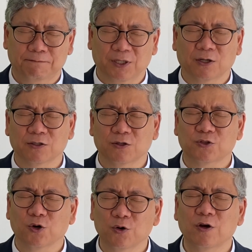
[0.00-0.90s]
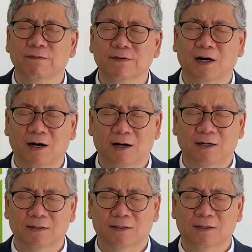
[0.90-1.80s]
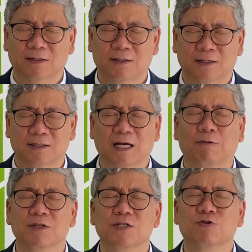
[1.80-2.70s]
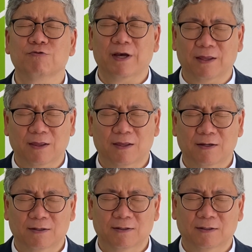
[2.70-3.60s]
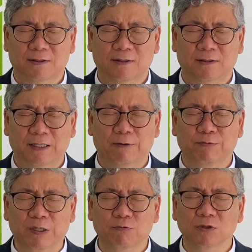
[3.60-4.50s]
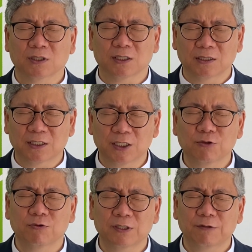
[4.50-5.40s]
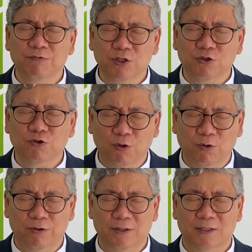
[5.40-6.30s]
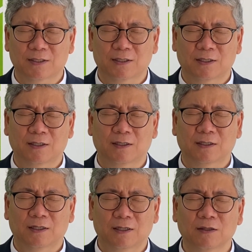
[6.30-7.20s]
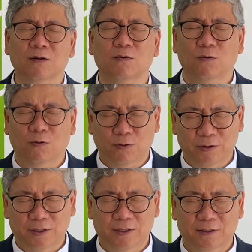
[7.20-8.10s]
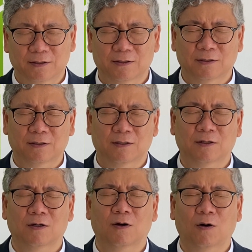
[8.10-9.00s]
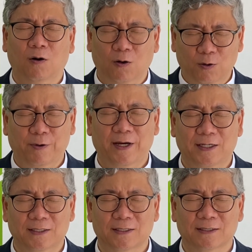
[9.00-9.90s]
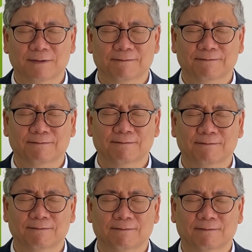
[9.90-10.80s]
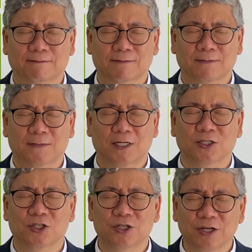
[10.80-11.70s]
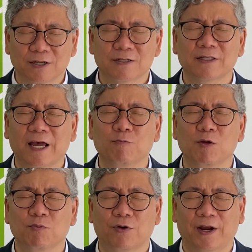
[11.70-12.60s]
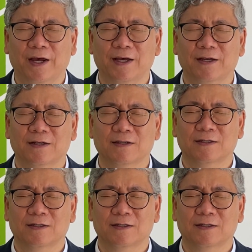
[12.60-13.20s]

because the joy of God is our strength, that we will continually rejoice in the Lord always. In Jesus' name we pray.